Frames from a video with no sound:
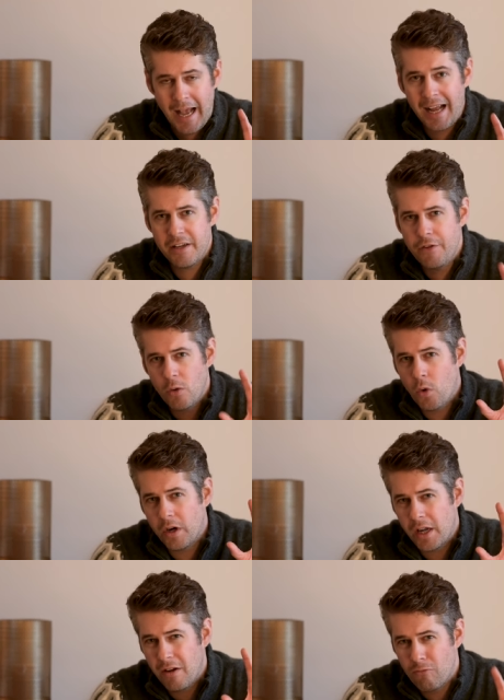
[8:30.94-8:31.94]
and if you
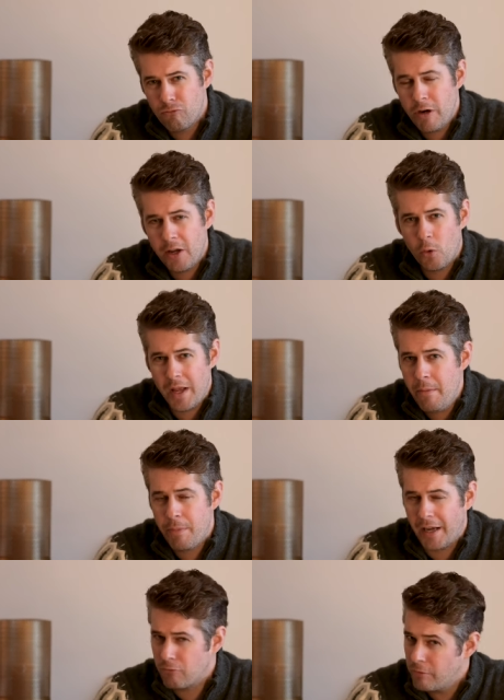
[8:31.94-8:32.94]
want real
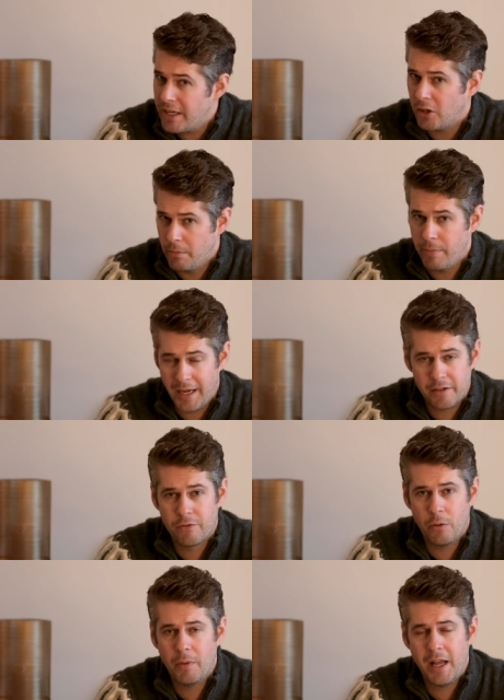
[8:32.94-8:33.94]
impact, real impact
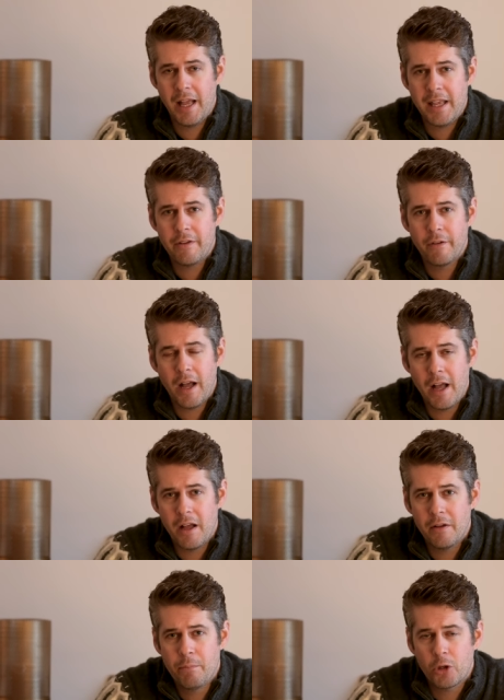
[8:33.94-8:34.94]
from a
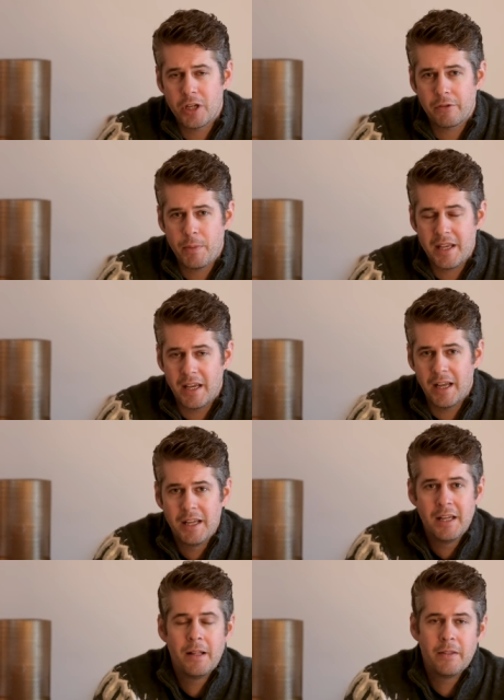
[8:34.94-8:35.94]
uh, bookshelf speaker,
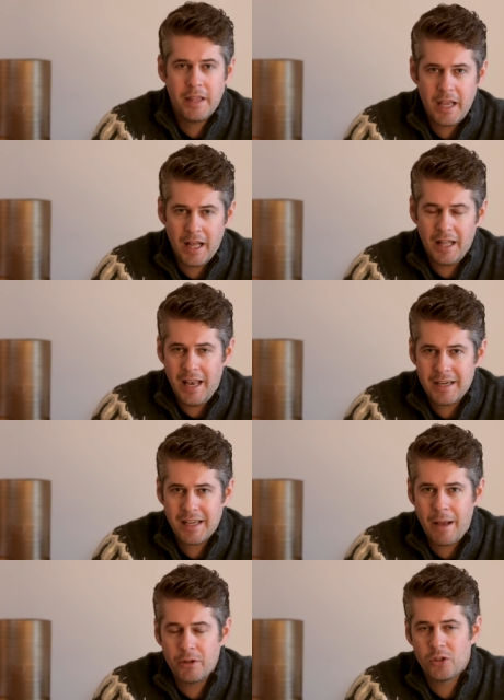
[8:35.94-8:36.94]
the
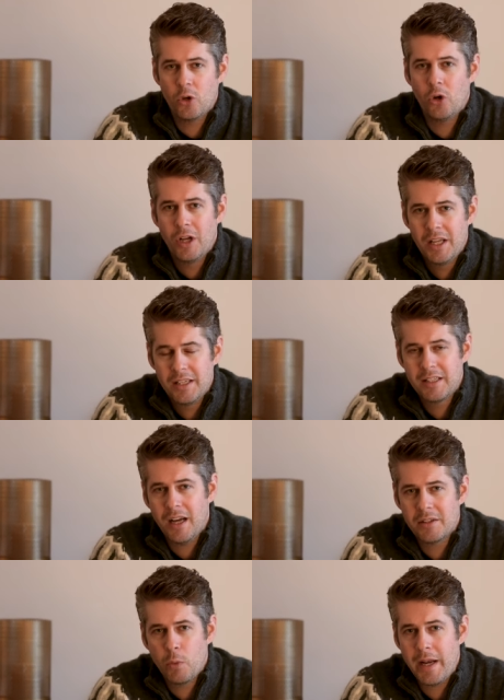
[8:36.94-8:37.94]
Electa Amator
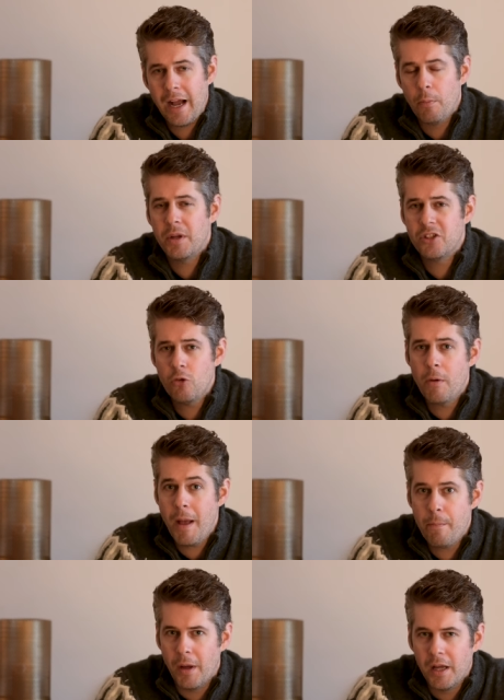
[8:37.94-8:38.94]
does win out. But do
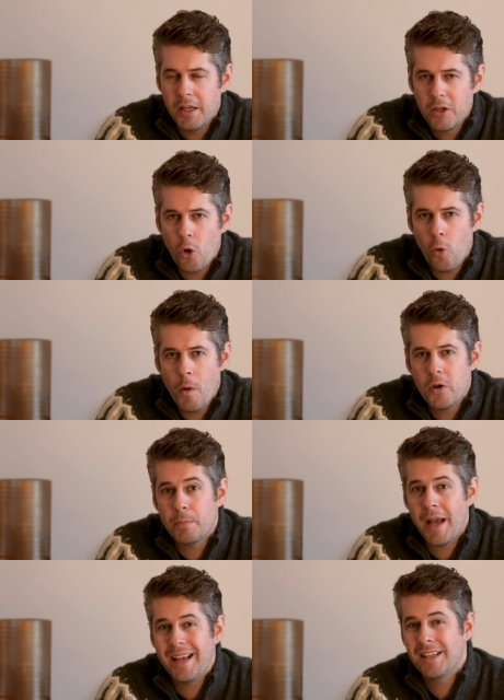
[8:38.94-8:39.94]
remember, you're
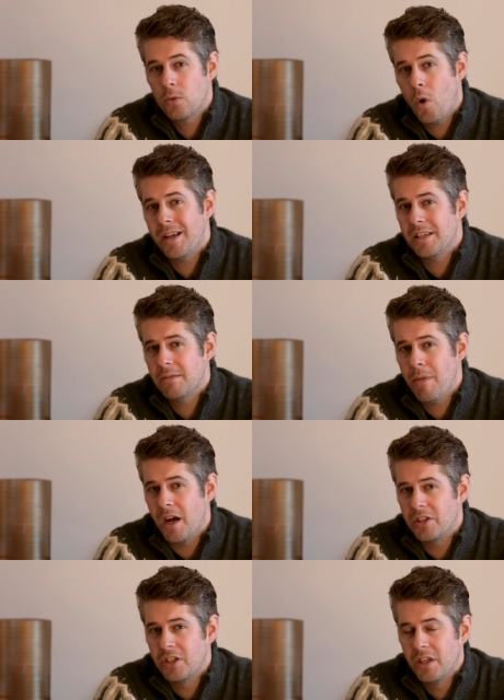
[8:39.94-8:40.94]
almost paying twice as
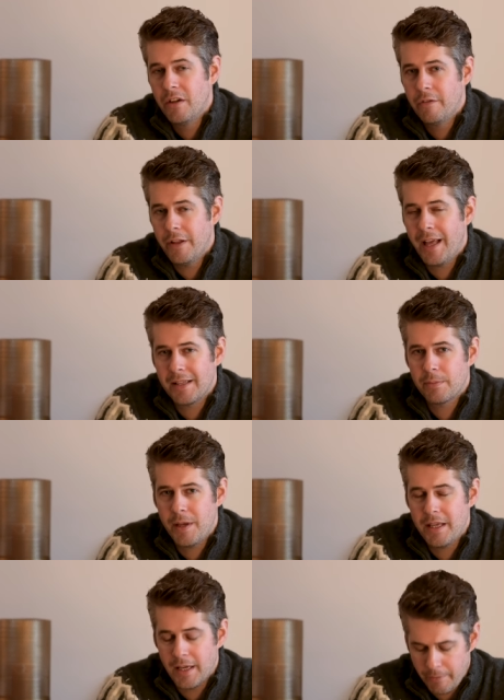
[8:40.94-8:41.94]
much for that
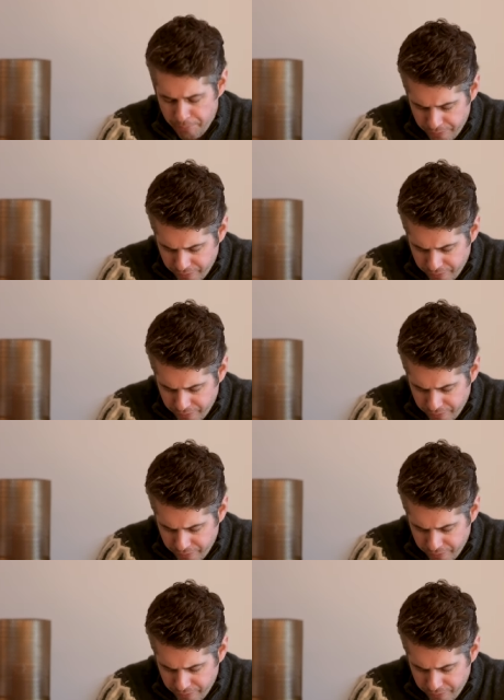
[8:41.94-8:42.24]
speaker.